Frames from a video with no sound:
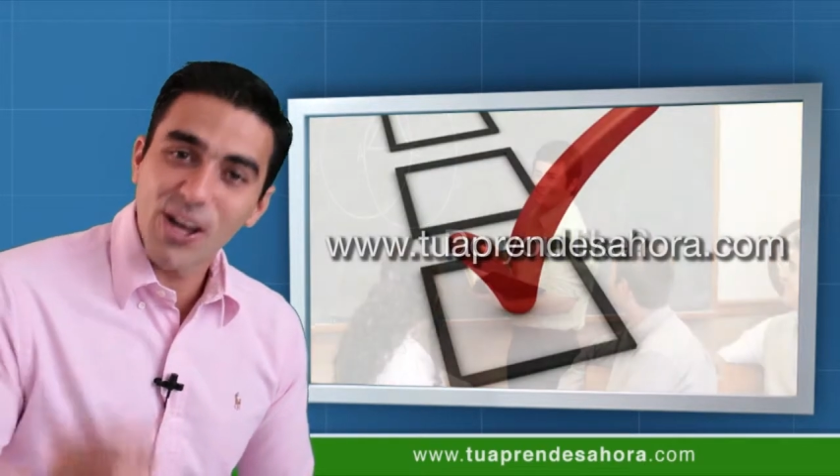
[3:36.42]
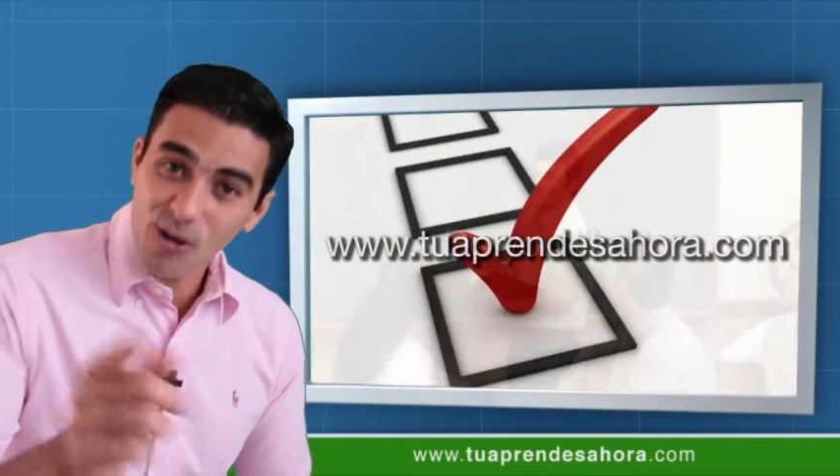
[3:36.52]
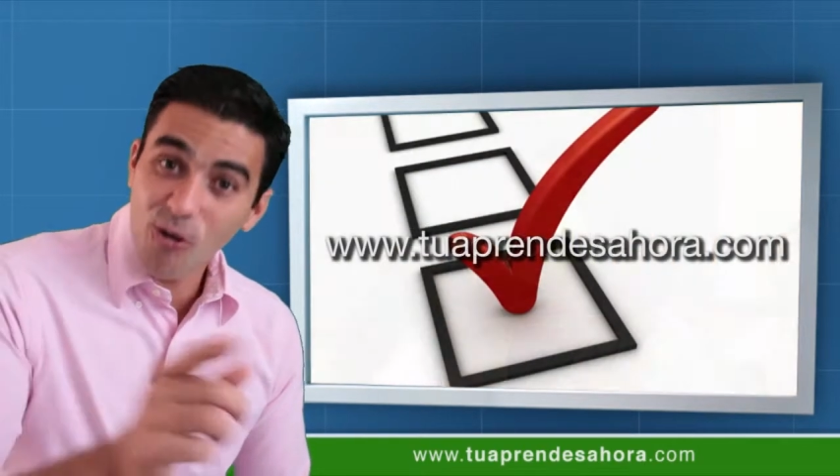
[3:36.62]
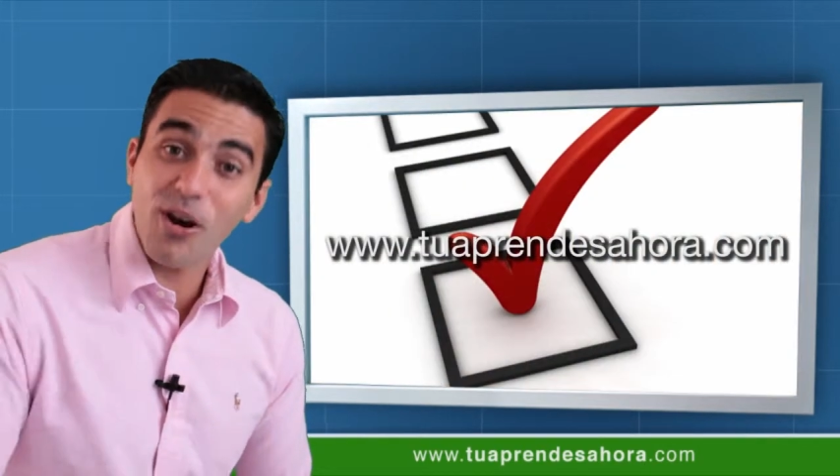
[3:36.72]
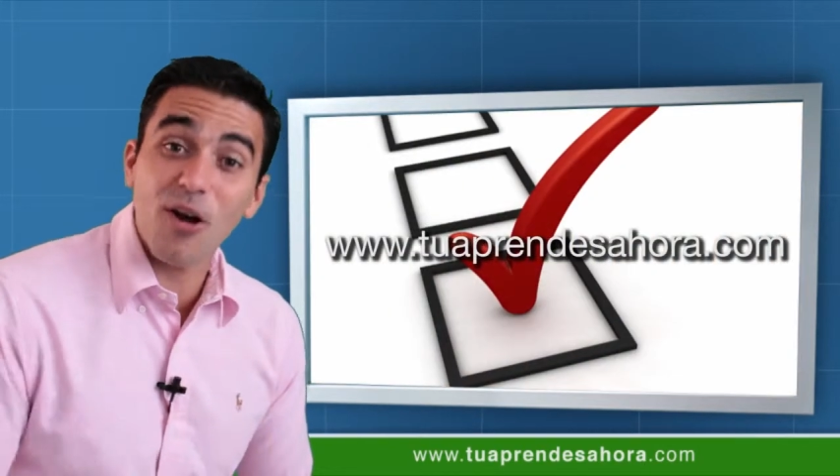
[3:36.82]

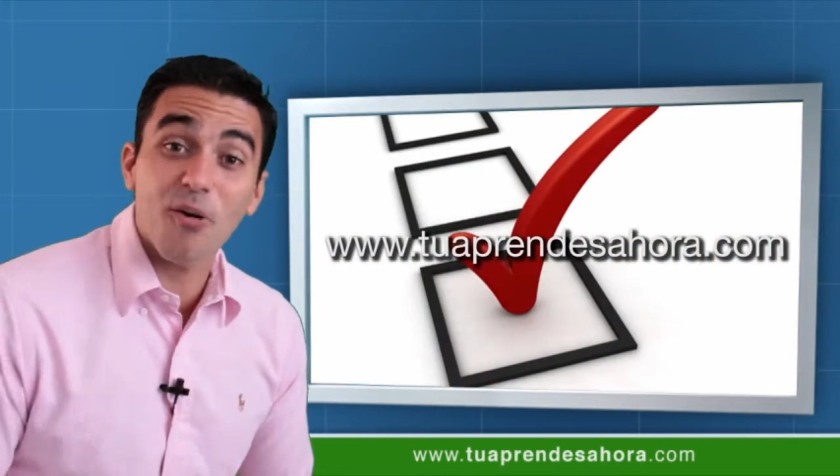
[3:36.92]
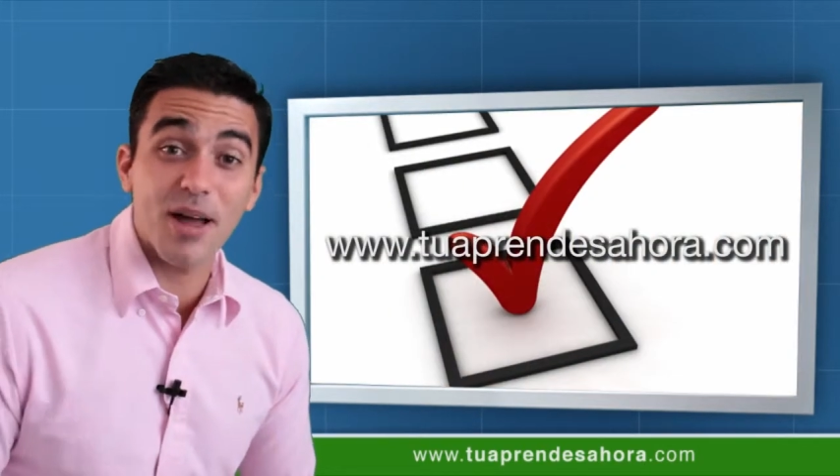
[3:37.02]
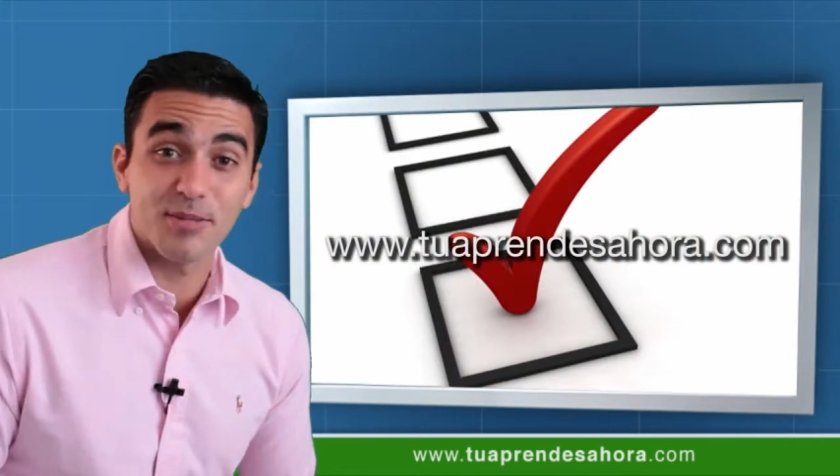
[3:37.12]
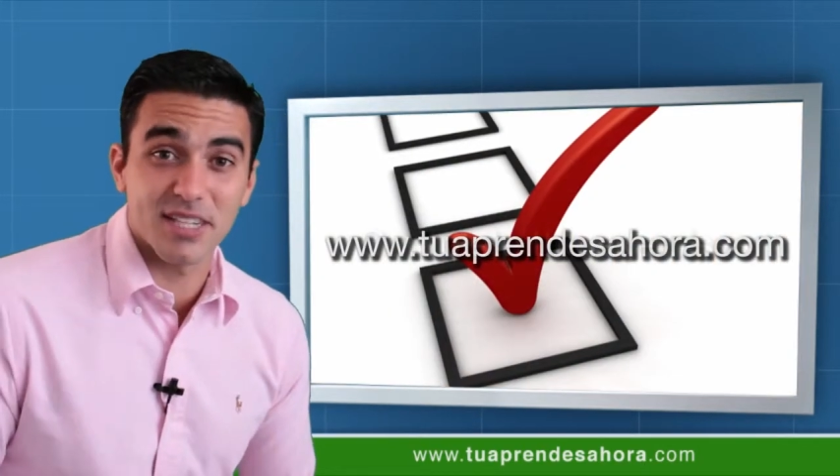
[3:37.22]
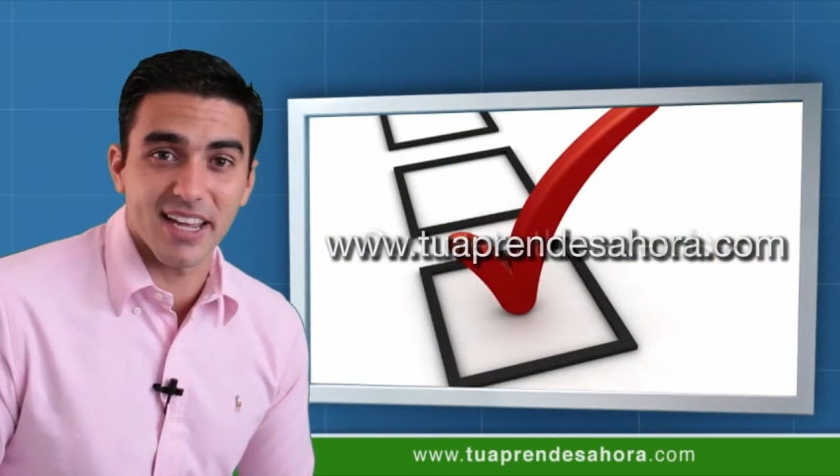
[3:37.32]
Go on our
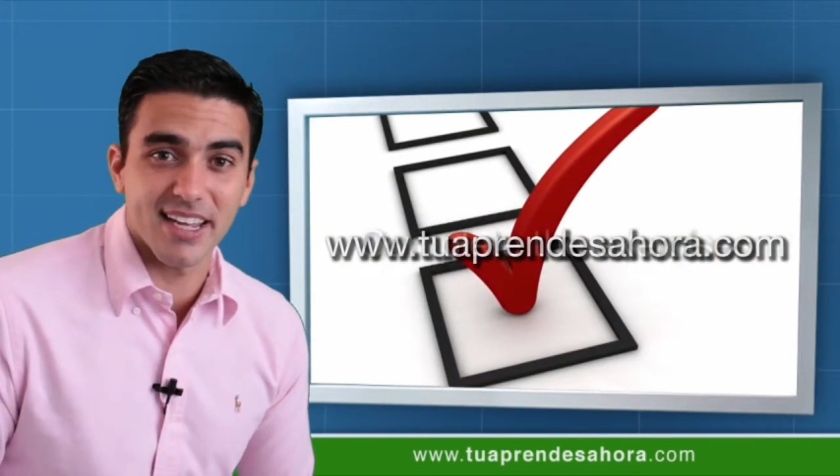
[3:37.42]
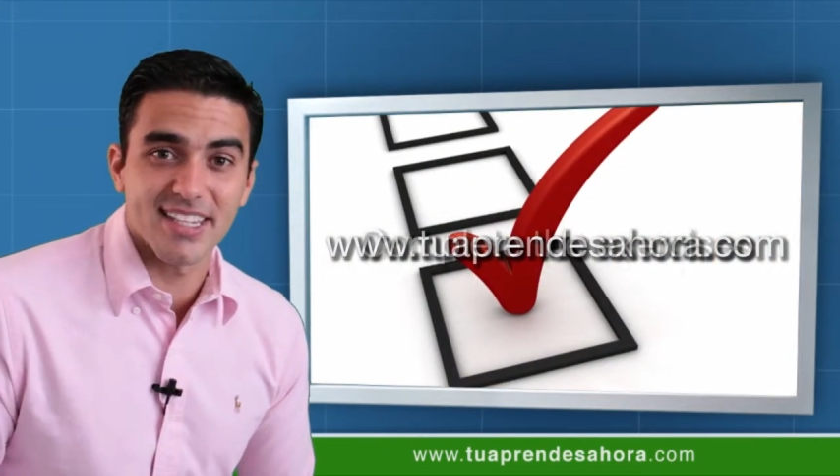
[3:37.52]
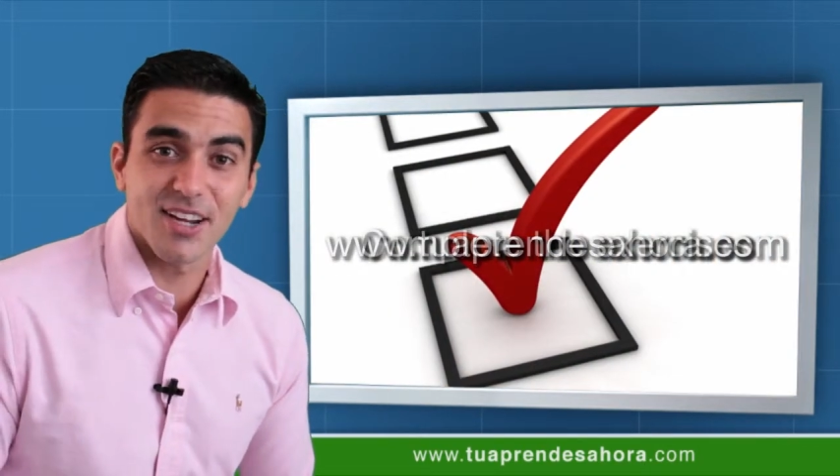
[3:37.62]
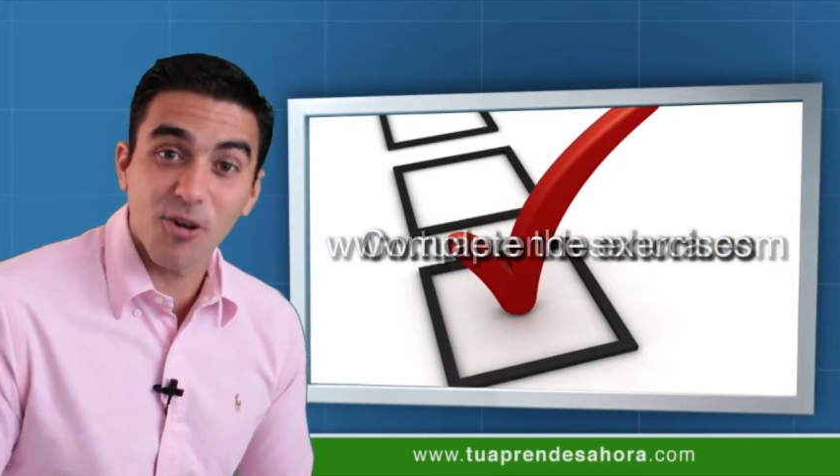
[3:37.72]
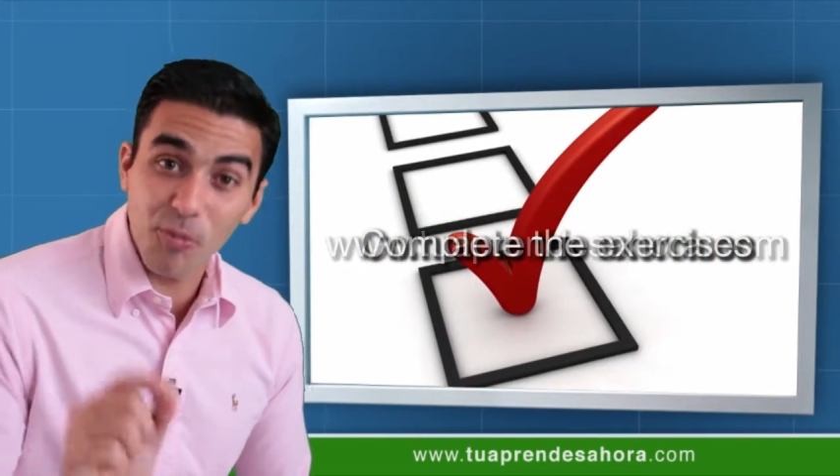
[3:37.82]

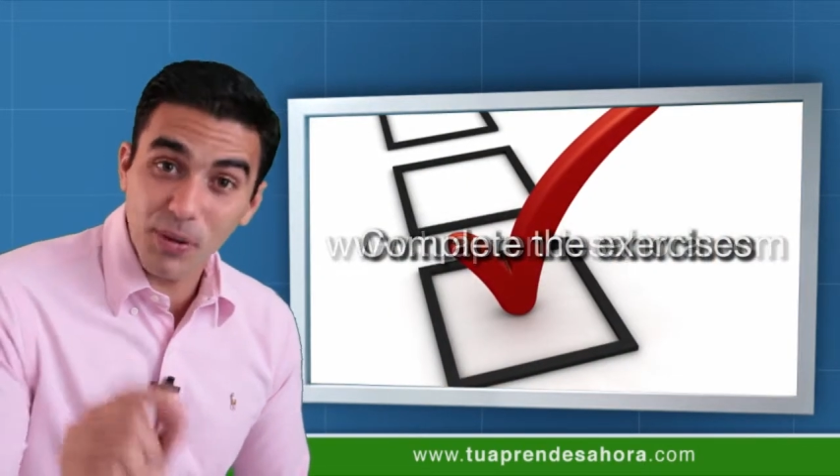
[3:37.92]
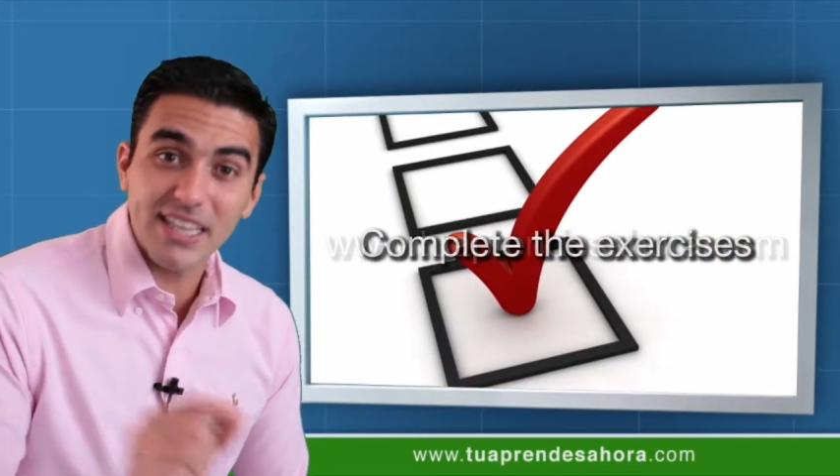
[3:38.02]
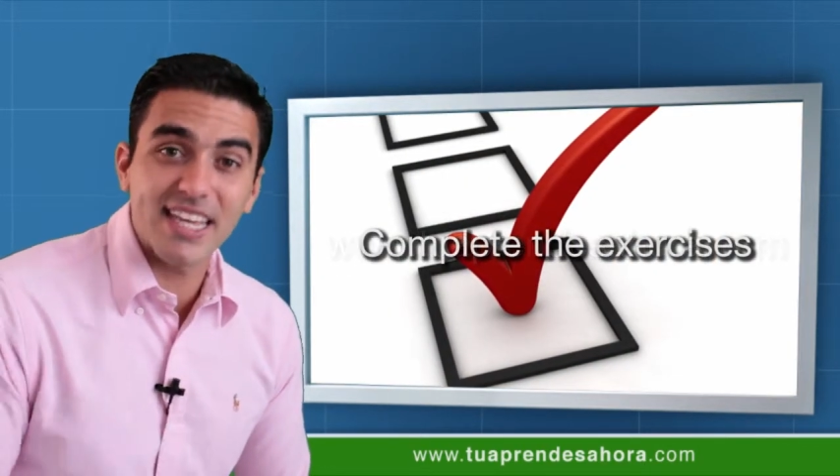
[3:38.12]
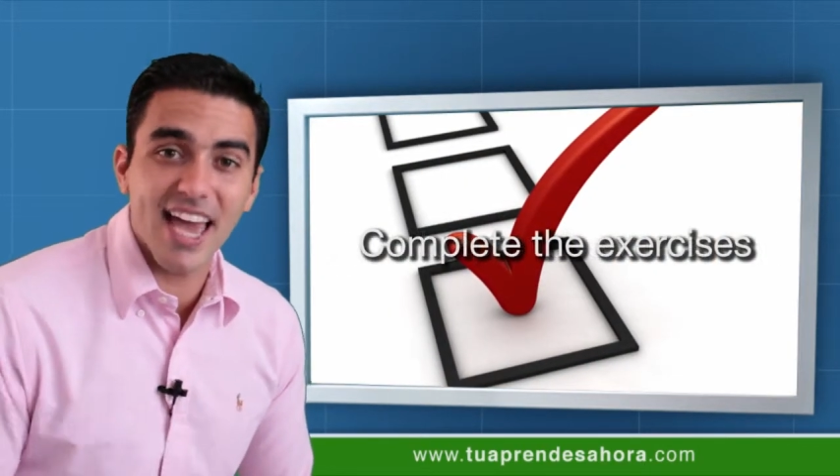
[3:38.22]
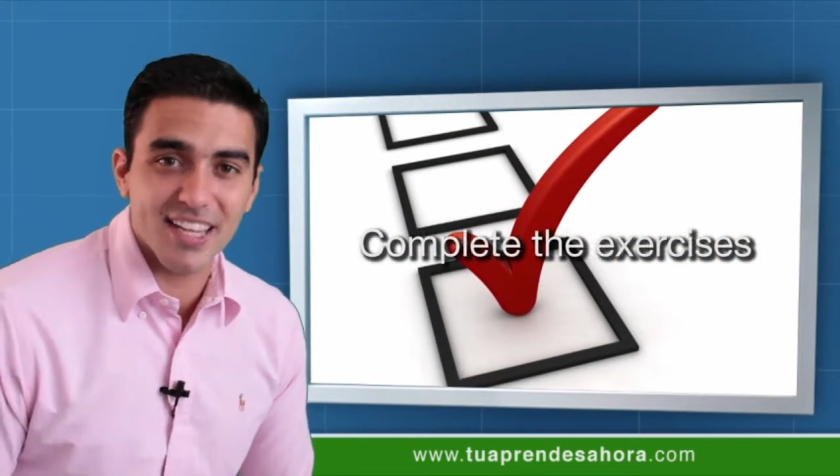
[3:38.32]
website,
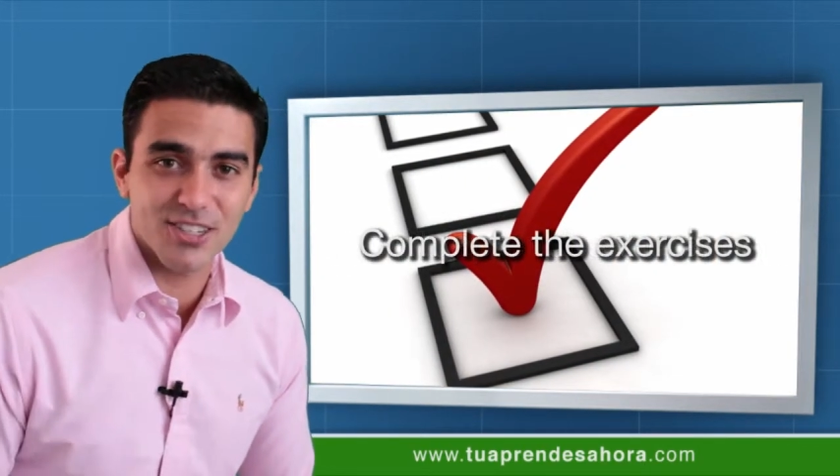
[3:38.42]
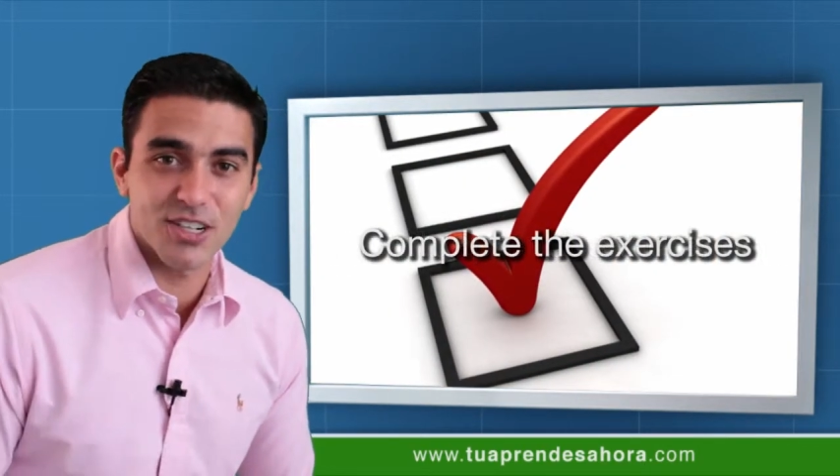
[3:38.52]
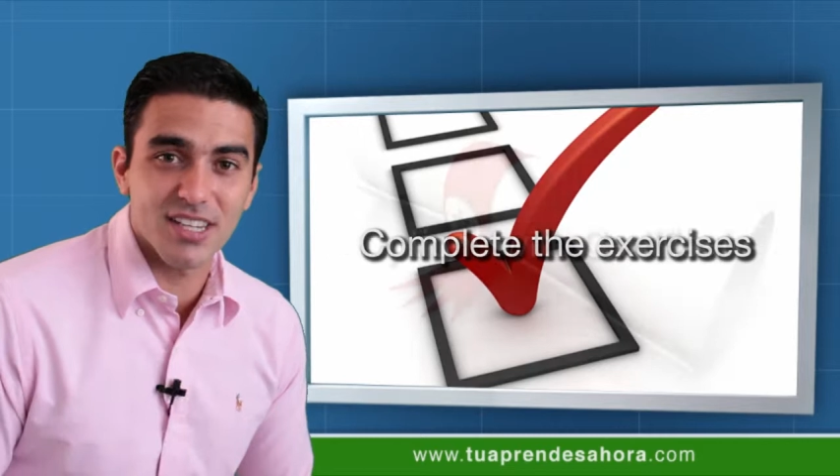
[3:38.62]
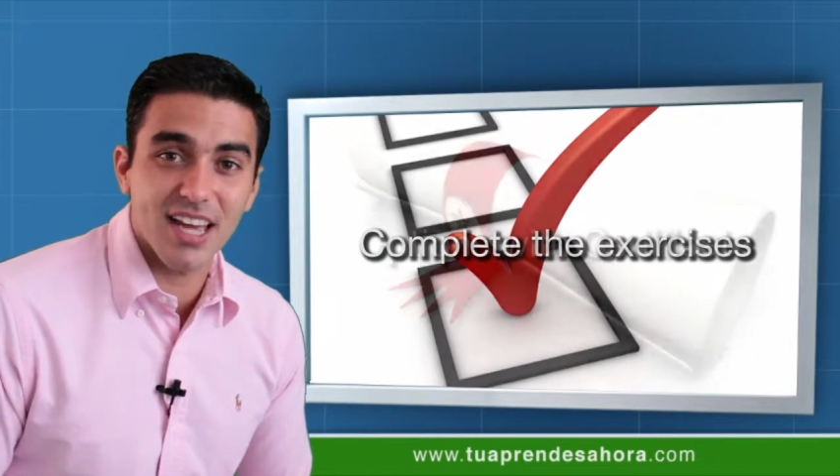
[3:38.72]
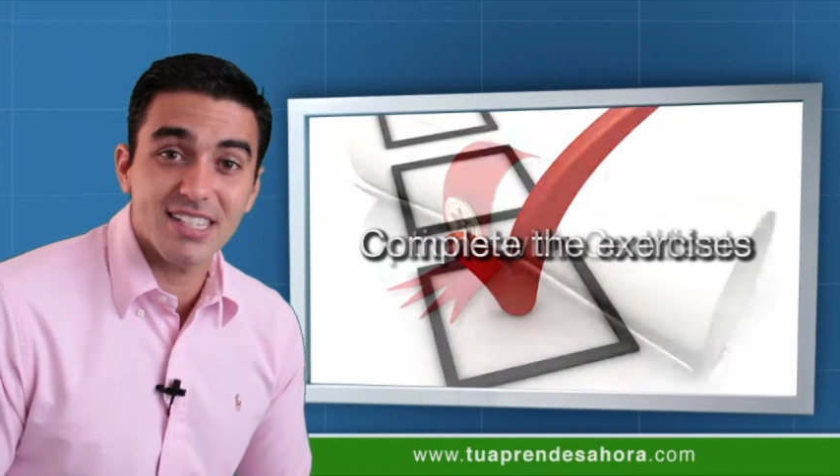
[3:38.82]
complete the
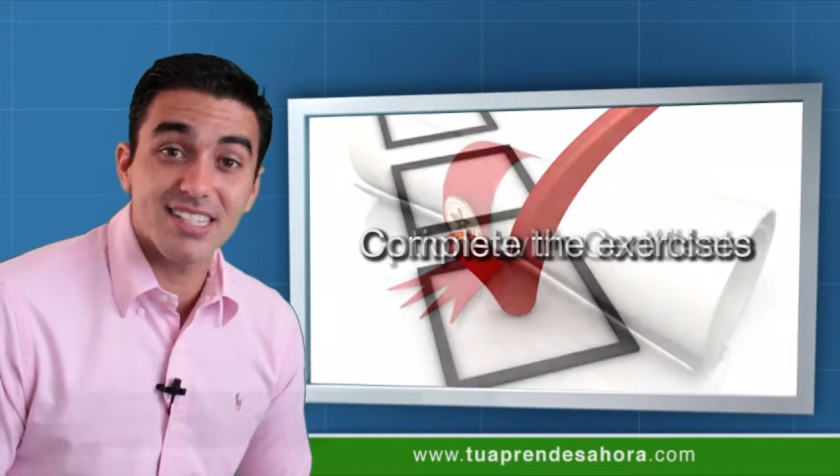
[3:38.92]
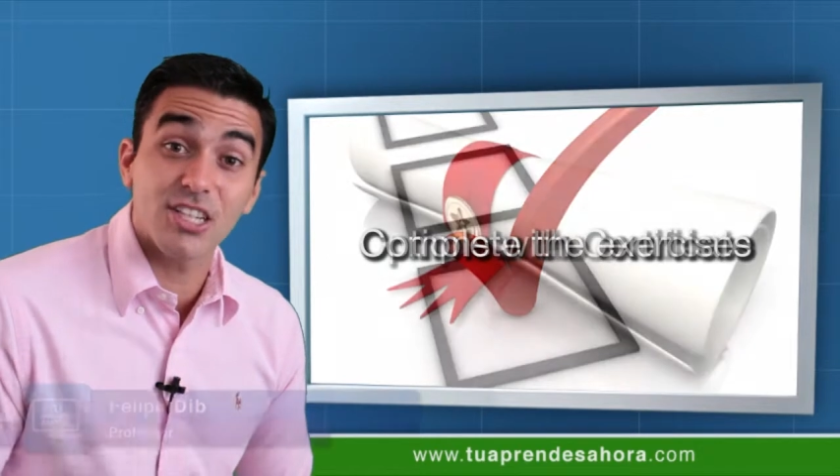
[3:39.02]
exercise